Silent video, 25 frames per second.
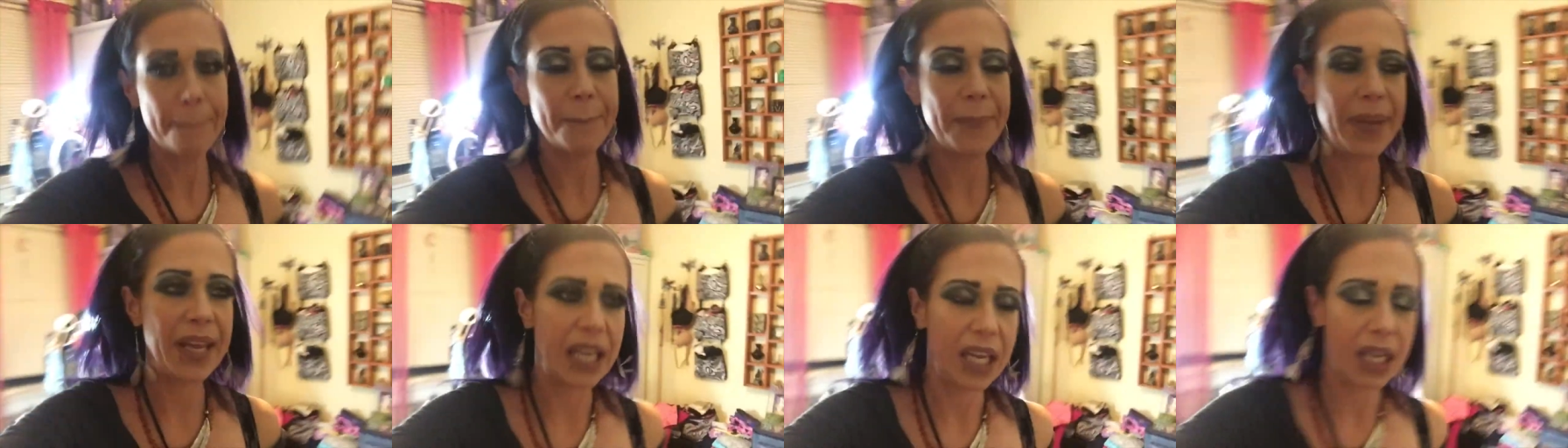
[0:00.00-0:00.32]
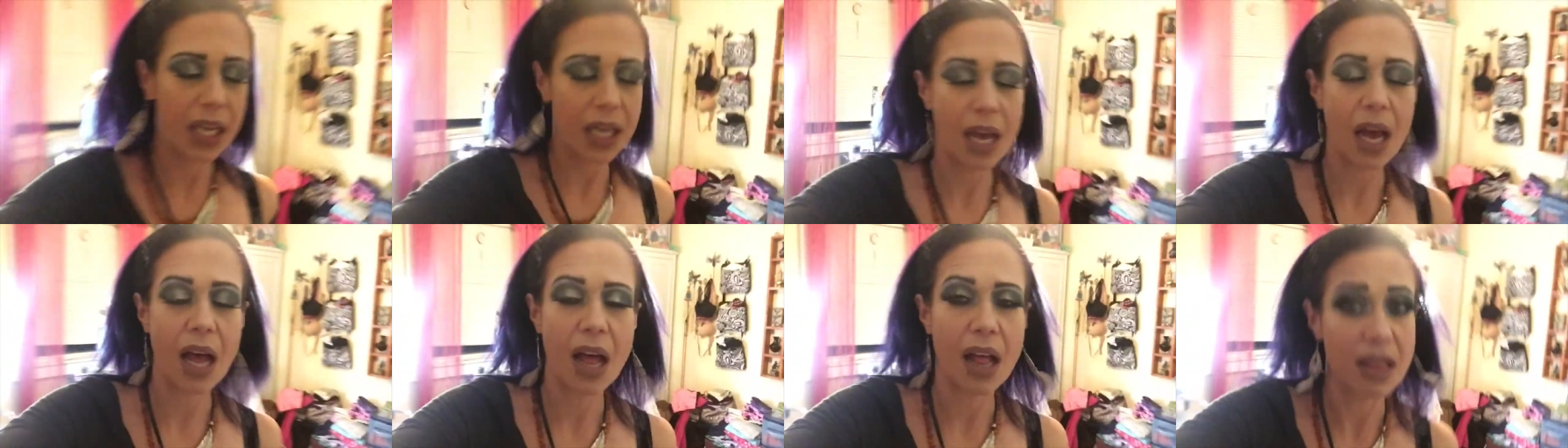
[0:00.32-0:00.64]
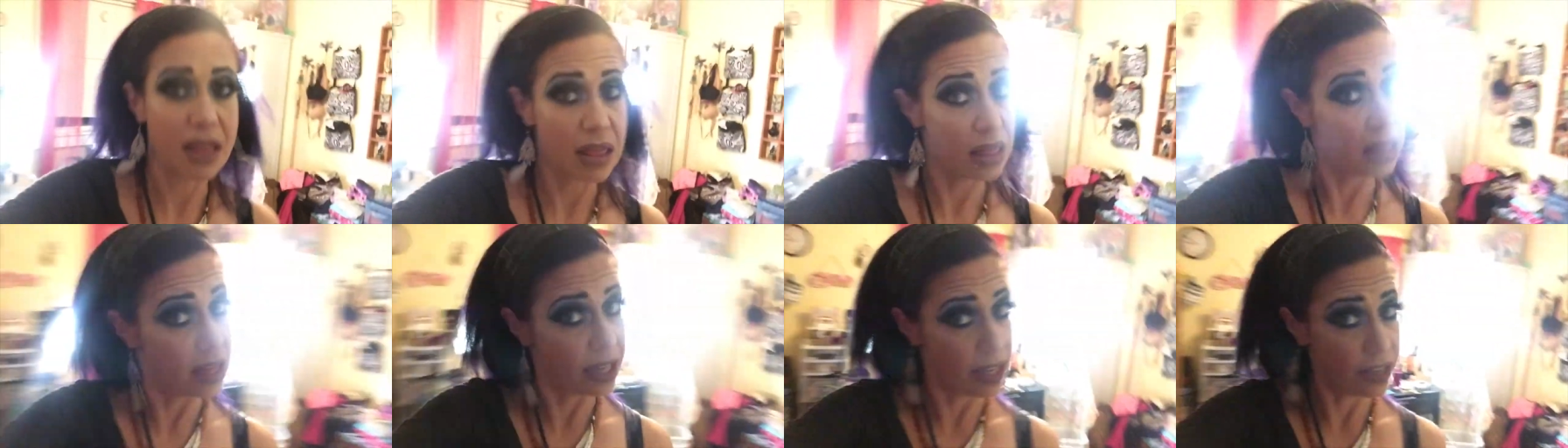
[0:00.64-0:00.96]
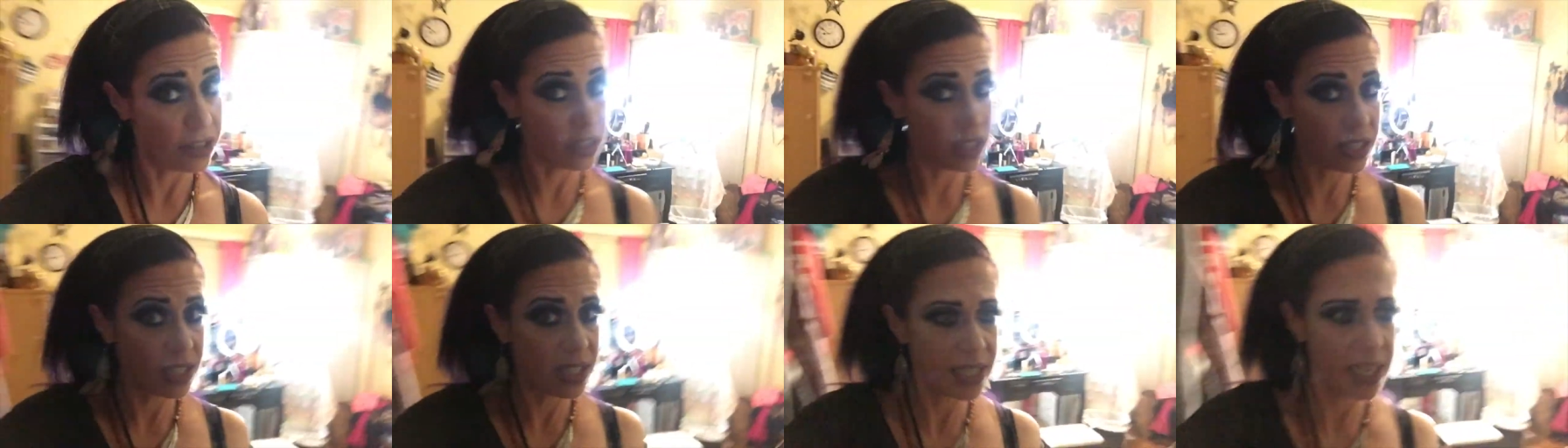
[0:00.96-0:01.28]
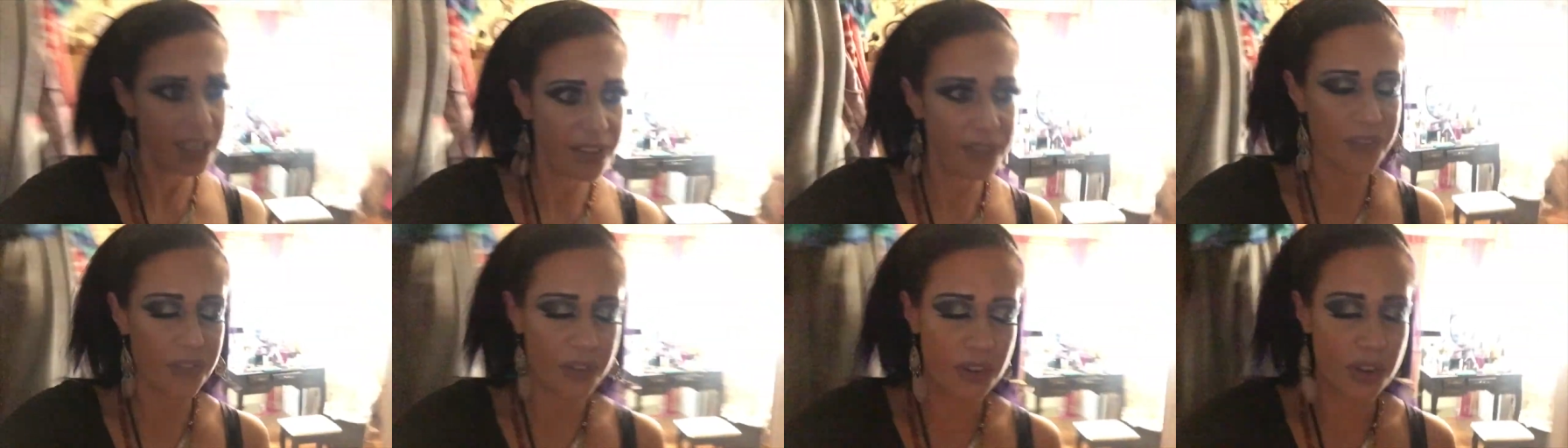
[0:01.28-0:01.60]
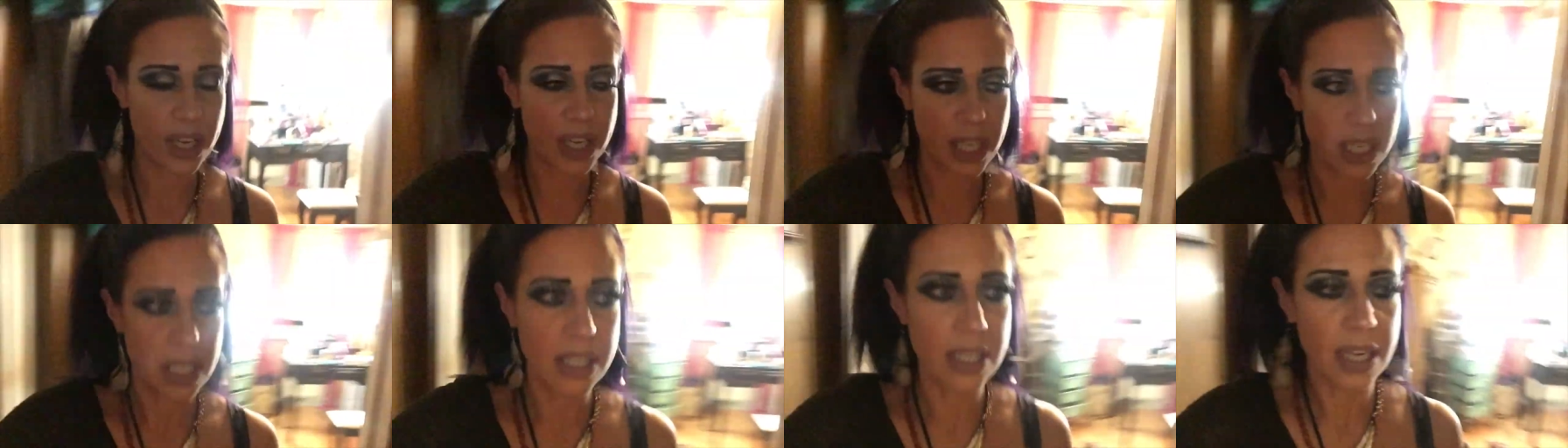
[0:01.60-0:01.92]
be a little
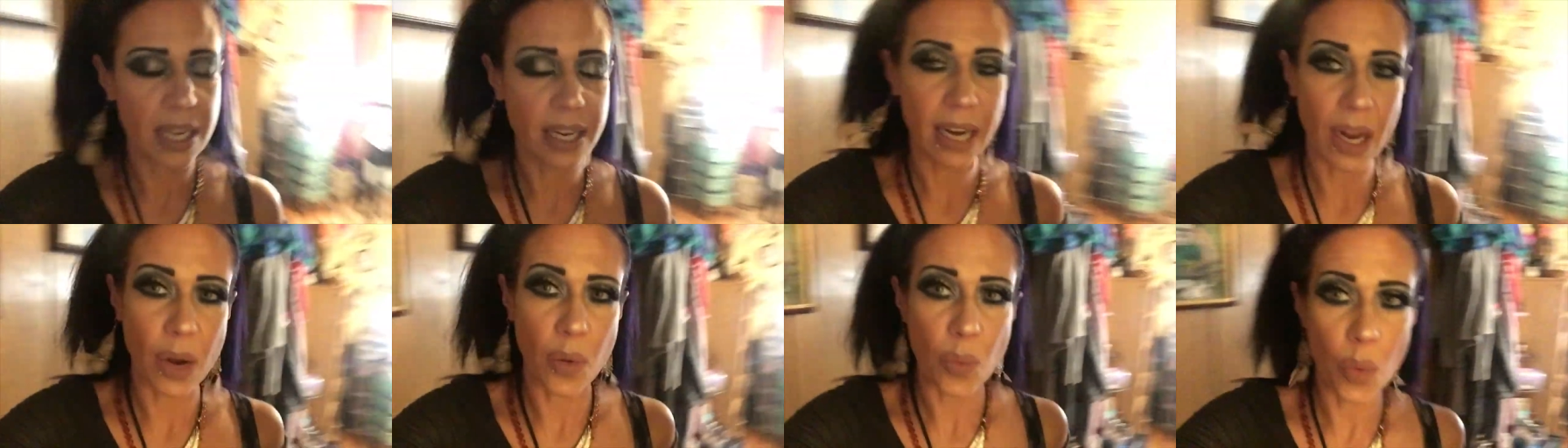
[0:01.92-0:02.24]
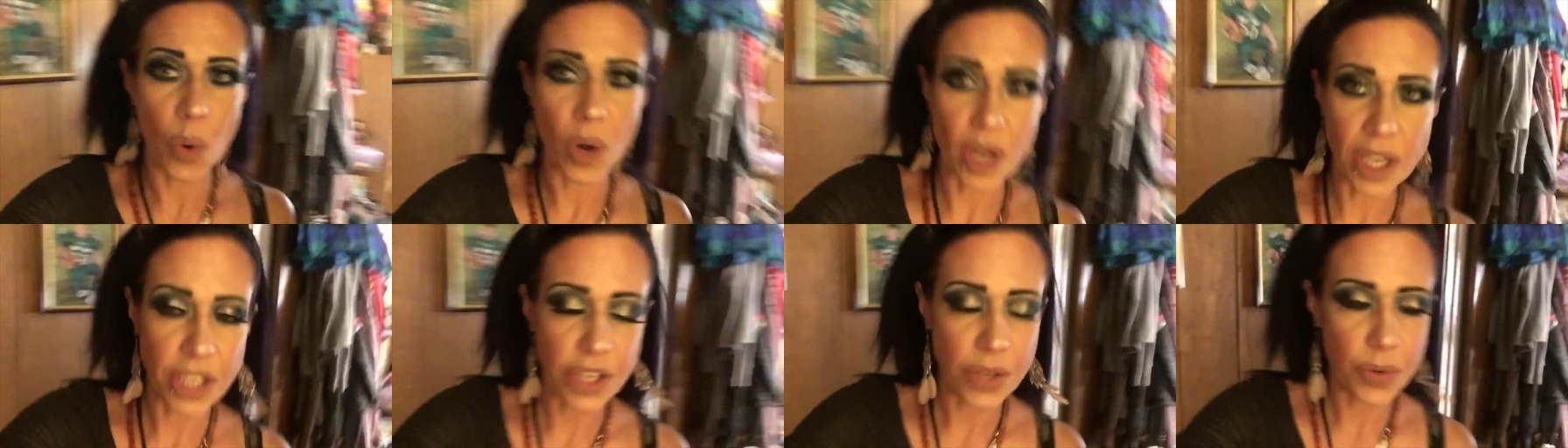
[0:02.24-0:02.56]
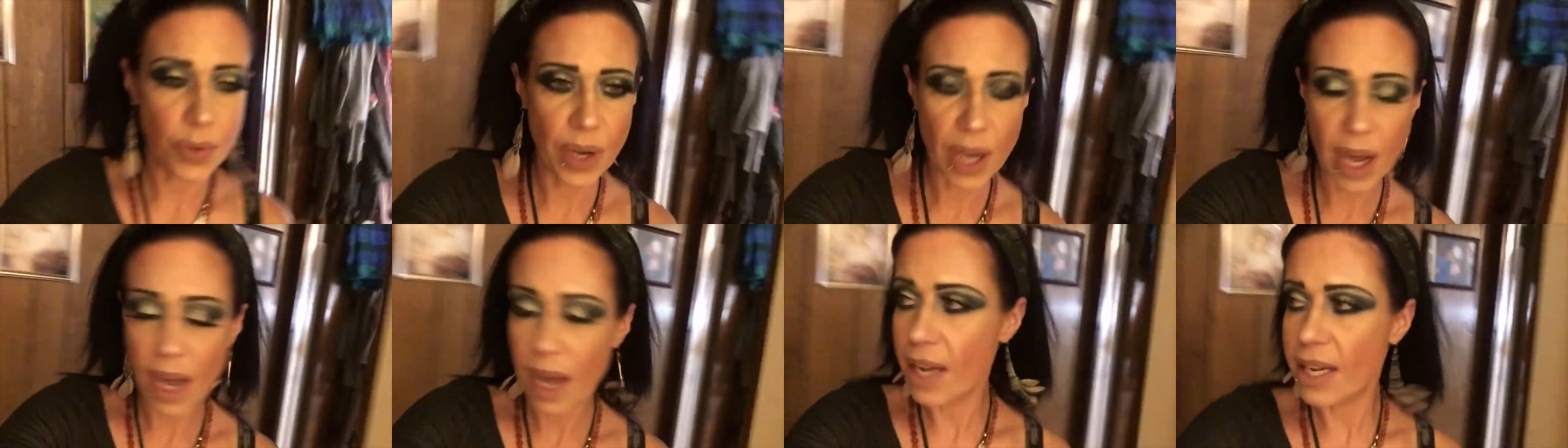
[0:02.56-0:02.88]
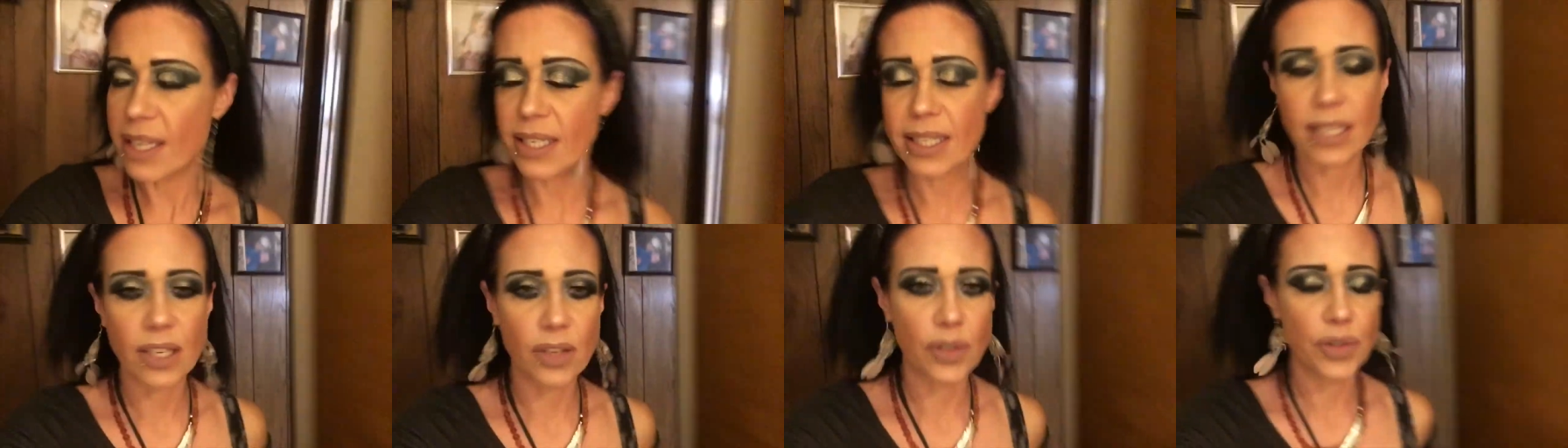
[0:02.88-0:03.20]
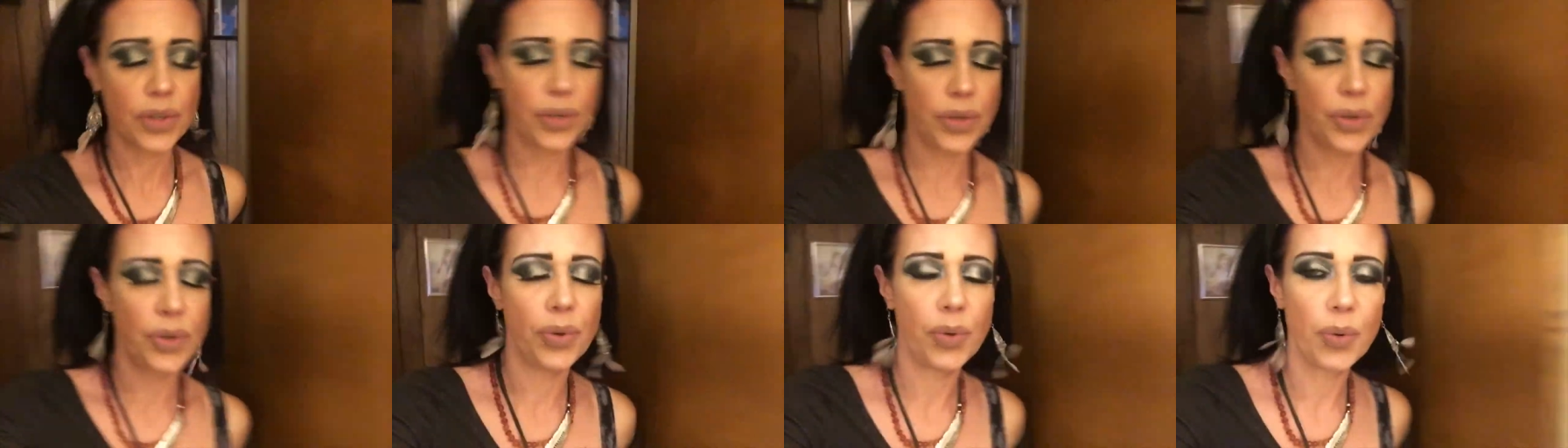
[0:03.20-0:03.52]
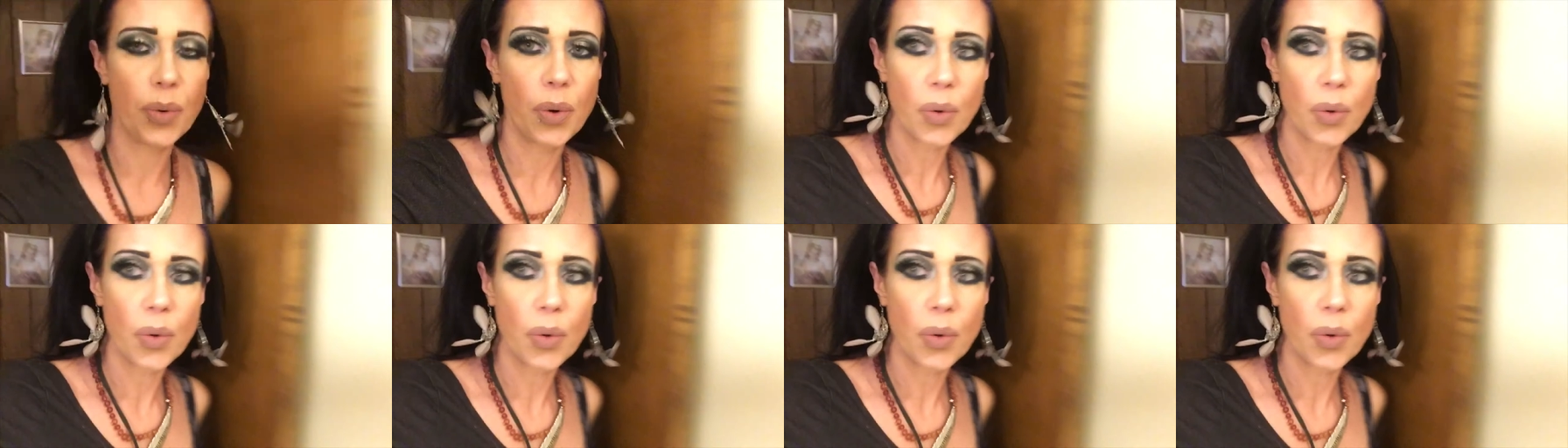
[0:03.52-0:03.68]
different, and I want you guys to